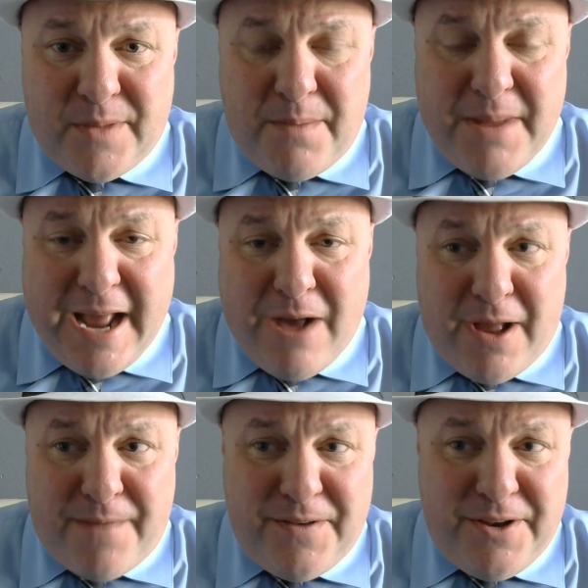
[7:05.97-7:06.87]
I mean, how
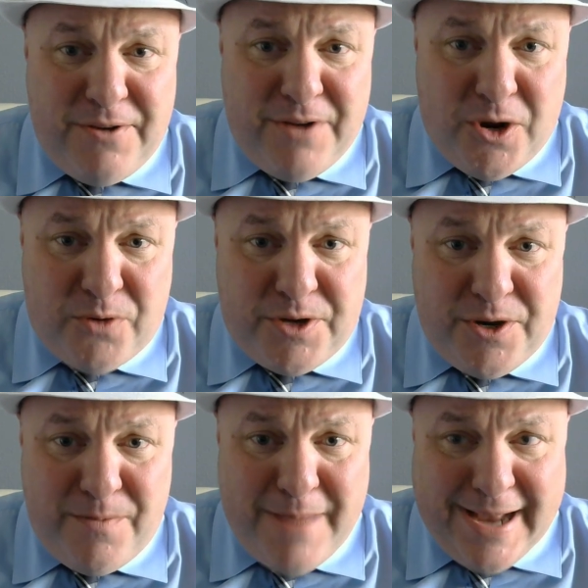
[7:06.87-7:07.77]
often do you know
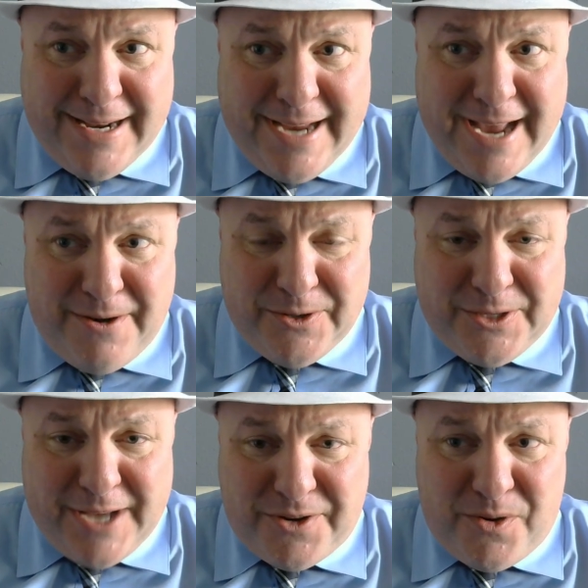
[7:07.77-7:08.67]
two manly
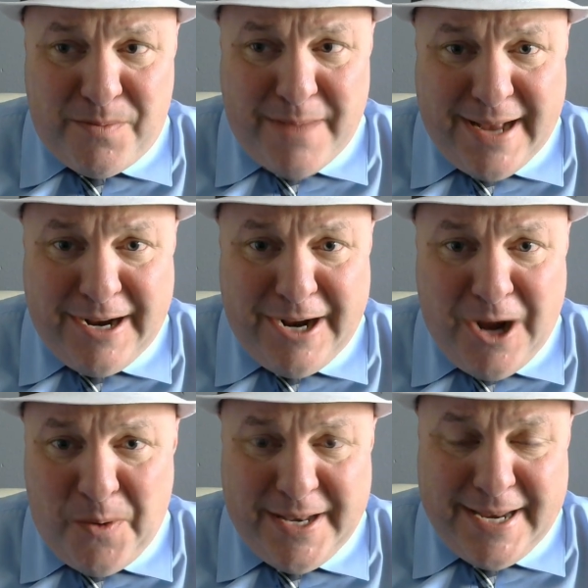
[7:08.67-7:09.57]
heterosexual men
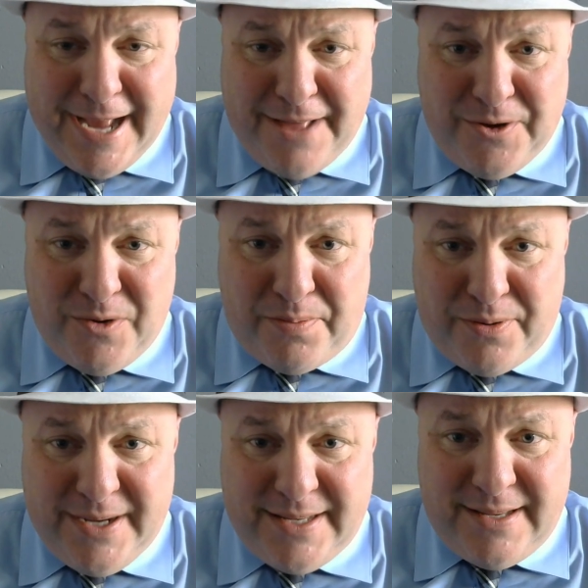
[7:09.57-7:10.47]
going together to a
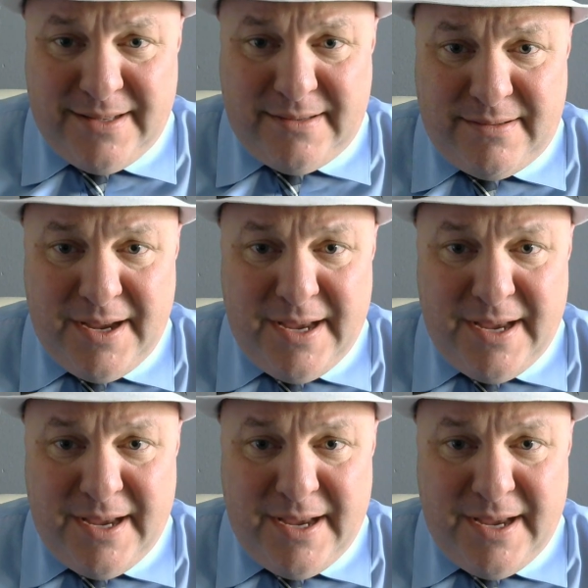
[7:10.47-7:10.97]
priest and